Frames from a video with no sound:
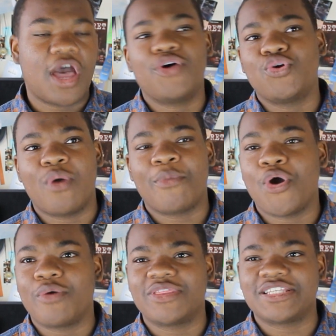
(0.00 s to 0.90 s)
I don't know where I'm
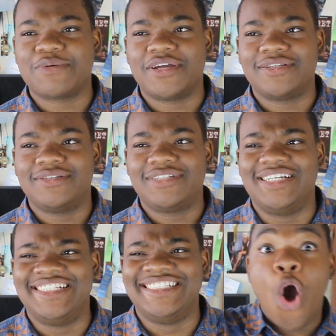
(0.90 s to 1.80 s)
going with this one.
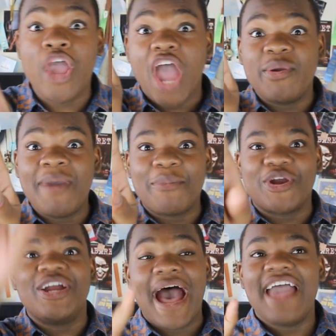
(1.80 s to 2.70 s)
Oh yeah, I
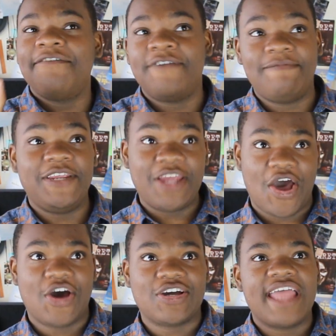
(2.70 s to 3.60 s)
remember. Buy 50
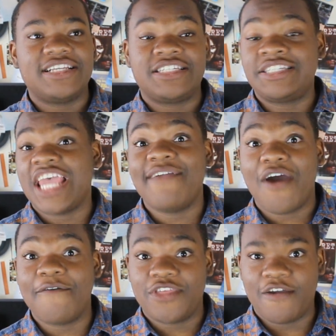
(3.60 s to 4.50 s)
dogs and shave
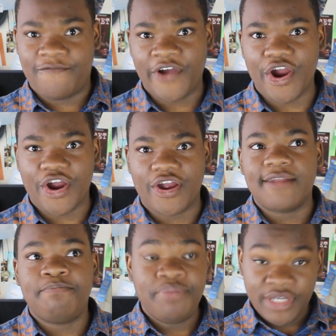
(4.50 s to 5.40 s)
off their fur
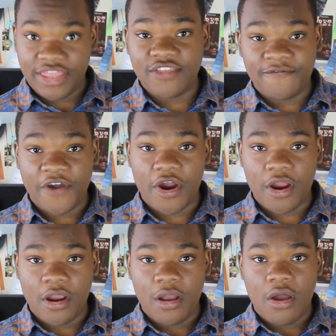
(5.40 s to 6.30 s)
and put the
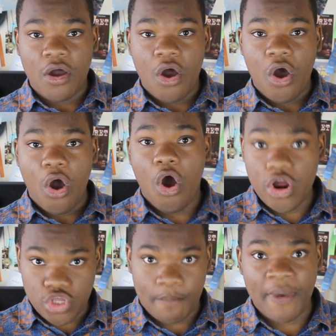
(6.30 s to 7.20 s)
fur
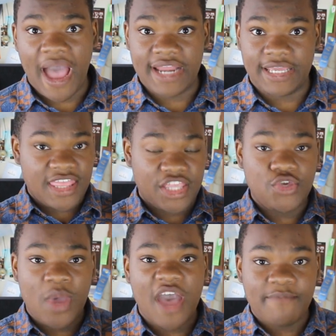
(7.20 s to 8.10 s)
on your body. And then
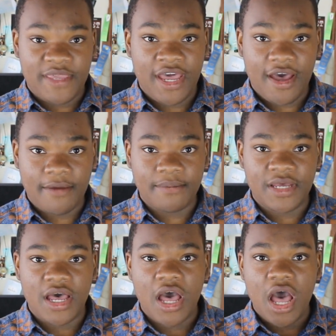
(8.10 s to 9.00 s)
you have
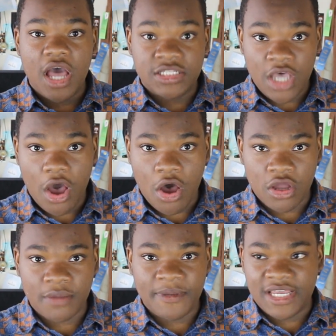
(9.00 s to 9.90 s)
become a
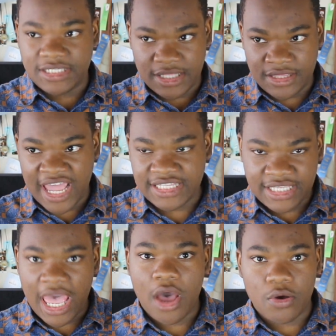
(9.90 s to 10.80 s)
dog because
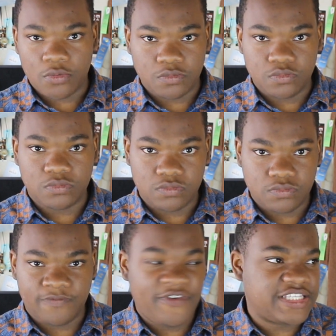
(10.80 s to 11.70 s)
that's how
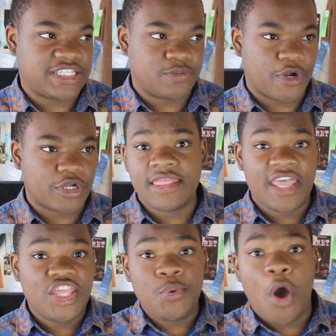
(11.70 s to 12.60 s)
physics work. And
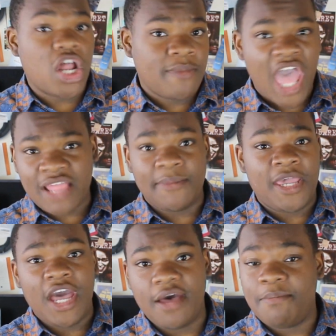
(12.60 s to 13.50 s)
then you automatically
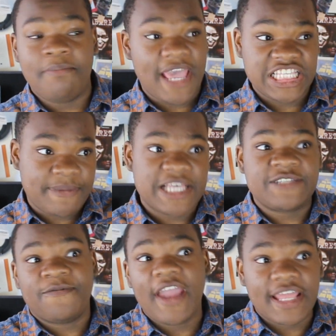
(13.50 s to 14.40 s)
become men's
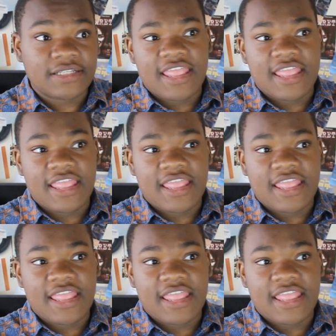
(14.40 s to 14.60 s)
best friend.